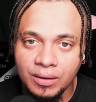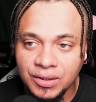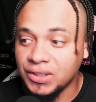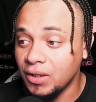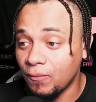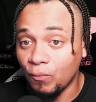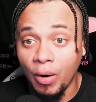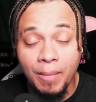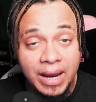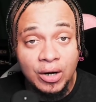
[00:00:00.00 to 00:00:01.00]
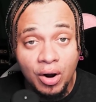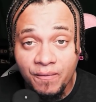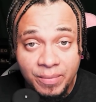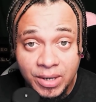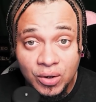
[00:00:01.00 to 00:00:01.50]
Just to remain on
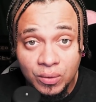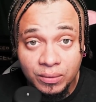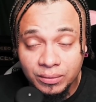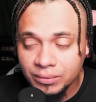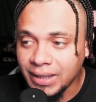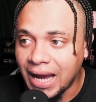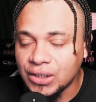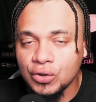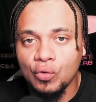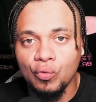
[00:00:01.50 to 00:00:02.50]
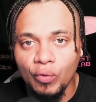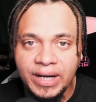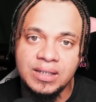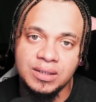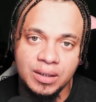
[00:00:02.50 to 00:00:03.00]
Vimeo? That's
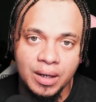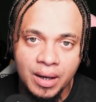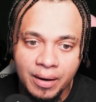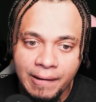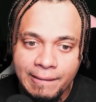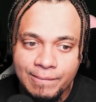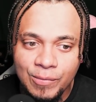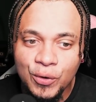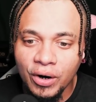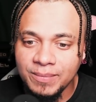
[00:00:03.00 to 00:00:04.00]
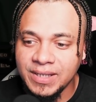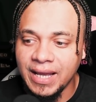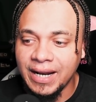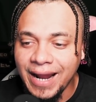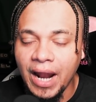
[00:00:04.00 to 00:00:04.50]
crazy. You know what I'm
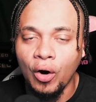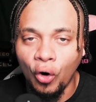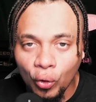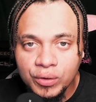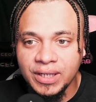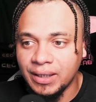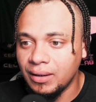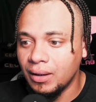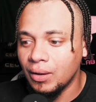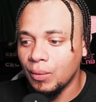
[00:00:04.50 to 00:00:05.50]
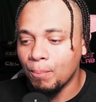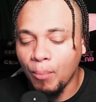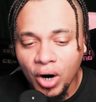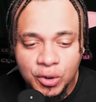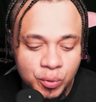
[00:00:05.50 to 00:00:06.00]
saying? And that halted.
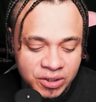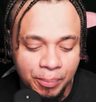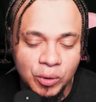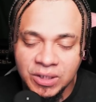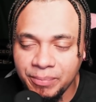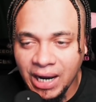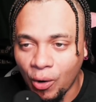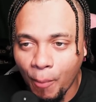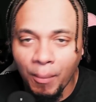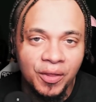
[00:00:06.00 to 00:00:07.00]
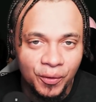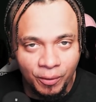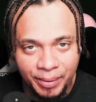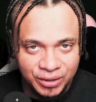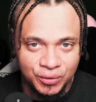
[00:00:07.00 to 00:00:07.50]
March was supposed to be our month
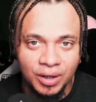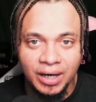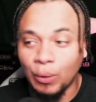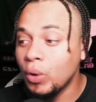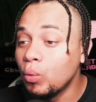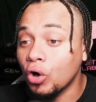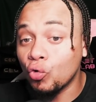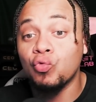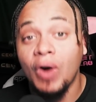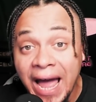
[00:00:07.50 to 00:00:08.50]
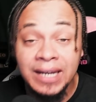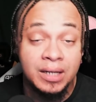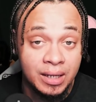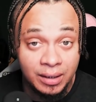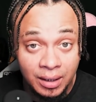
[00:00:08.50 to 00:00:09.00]
on Patreon. Like, we were
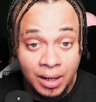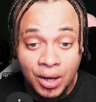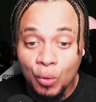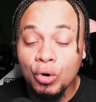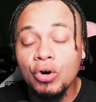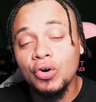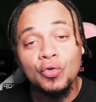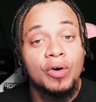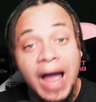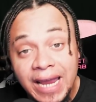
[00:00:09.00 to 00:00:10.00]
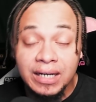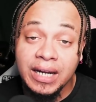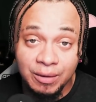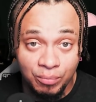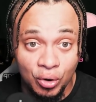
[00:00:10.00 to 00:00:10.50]
grinding. We were
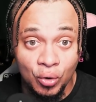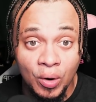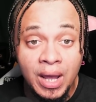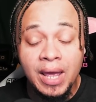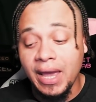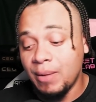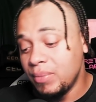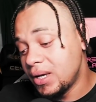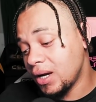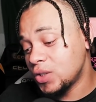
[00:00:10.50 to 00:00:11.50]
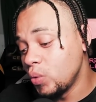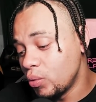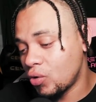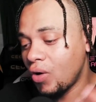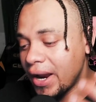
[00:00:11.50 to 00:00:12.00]
grinding, bro. And because we
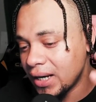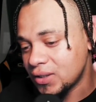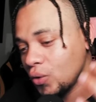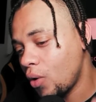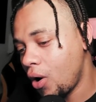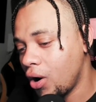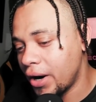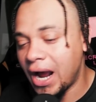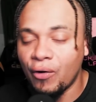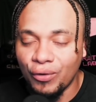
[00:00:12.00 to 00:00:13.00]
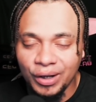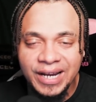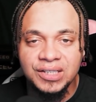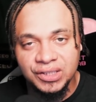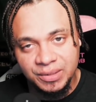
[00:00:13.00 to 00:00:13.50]
were grinding so hard, our
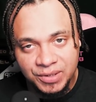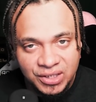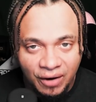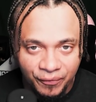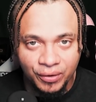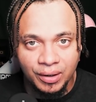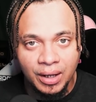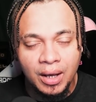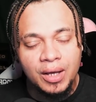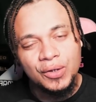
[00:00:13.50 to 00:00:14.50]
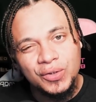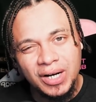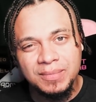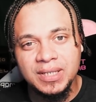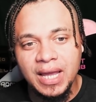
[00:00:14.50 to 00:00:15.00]
relationship suffered. You see
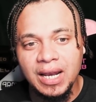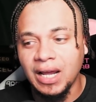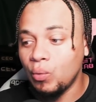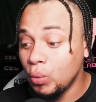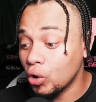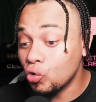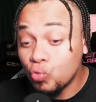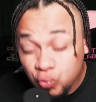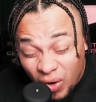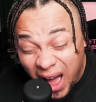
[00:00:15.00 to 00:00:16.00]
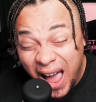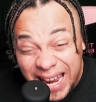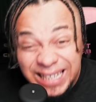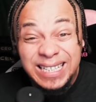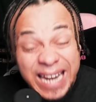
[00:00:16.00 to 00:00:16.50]
what I'm saying? Like, we were
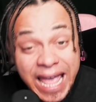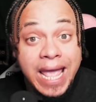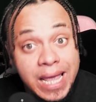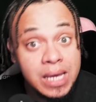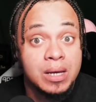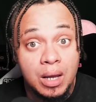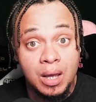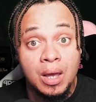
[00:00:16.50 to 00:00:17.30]
grinding.